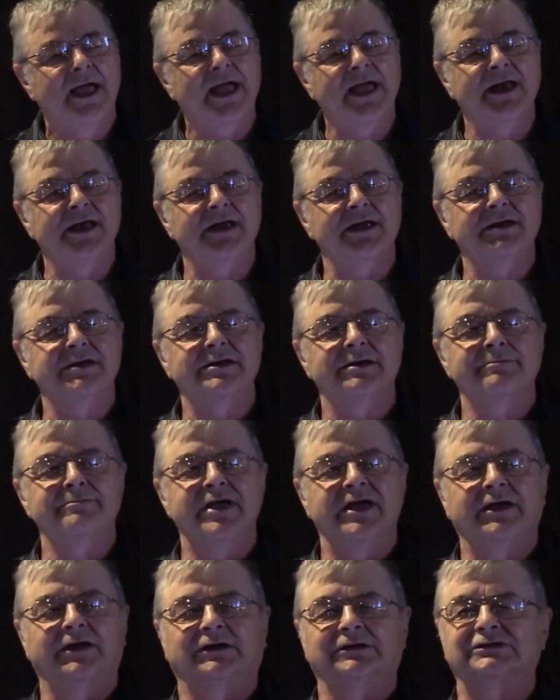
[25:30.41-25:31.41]
And in the
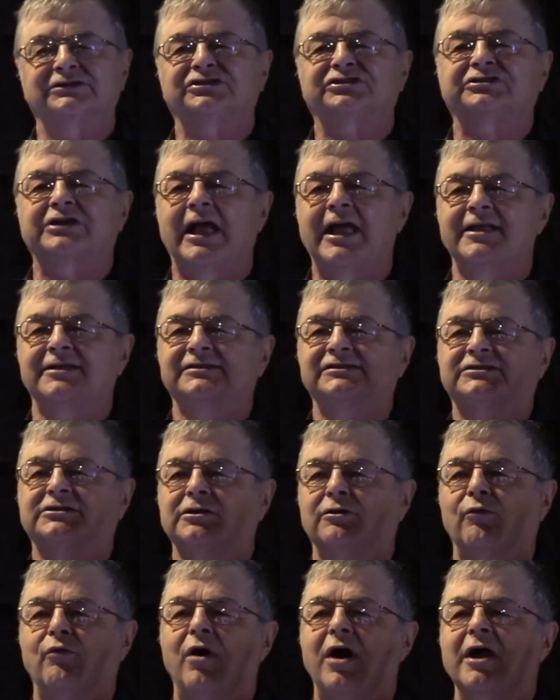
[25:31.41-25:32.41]
middle stands
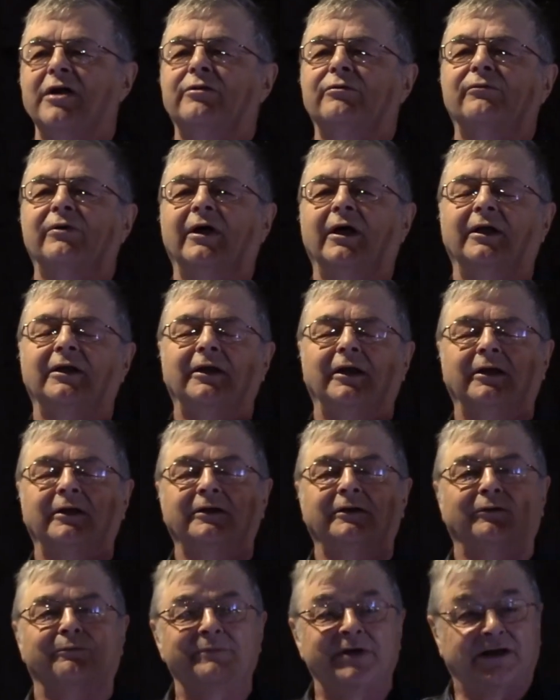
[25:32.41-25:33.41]
the one with,
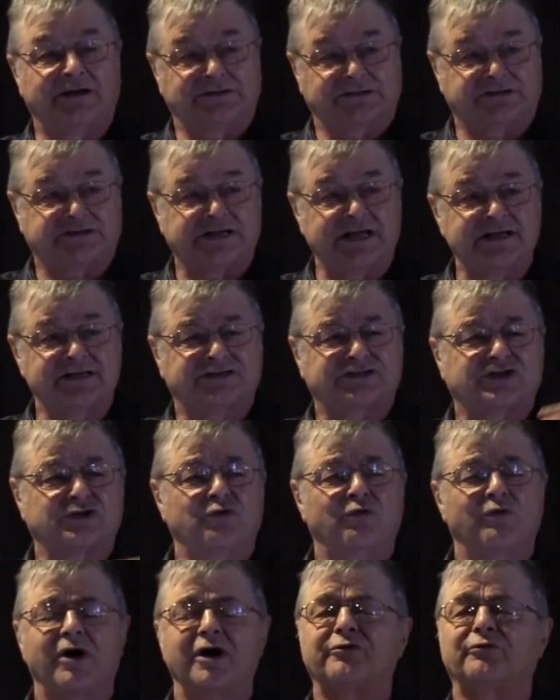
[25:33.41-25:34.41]

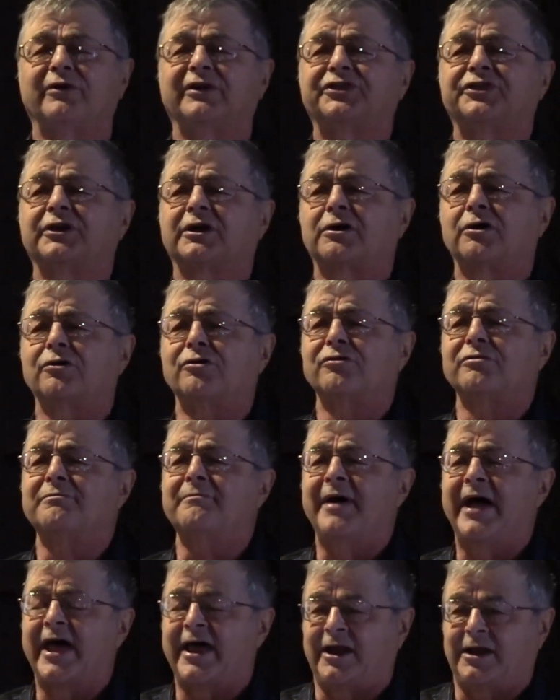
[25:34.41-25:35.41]
the gold
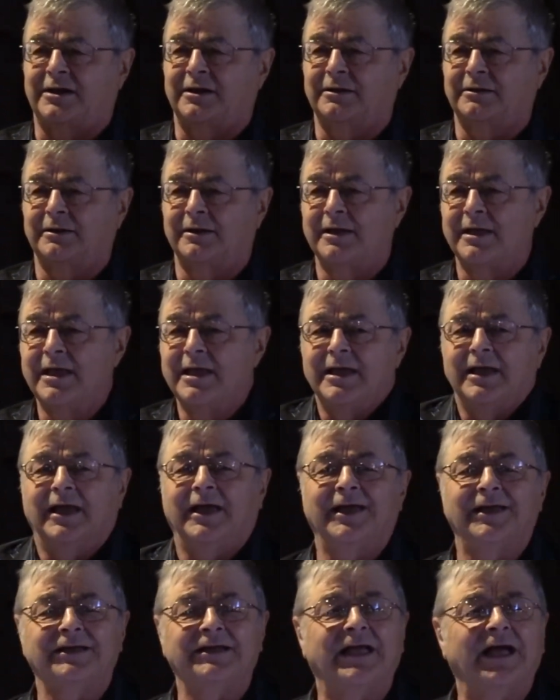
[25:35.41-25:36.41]
medal.
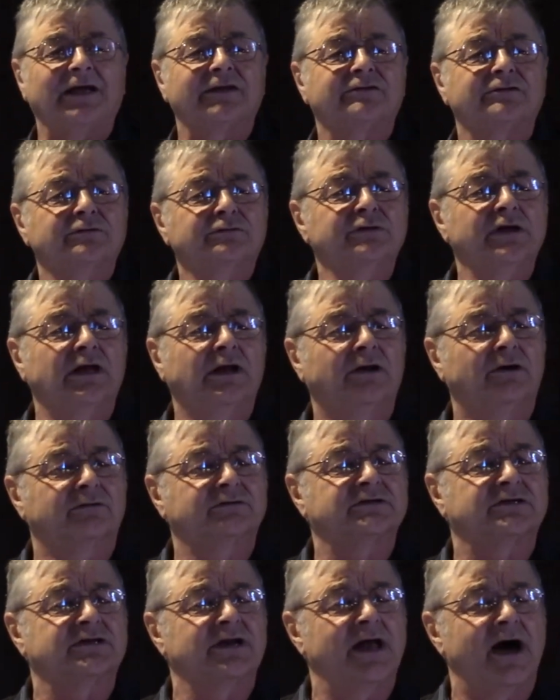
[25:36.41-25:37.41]
And guess who he
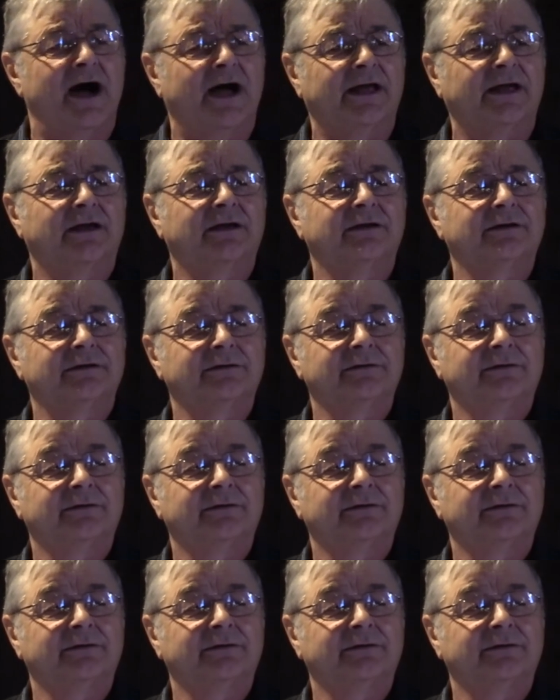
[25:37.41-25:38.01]
looks like?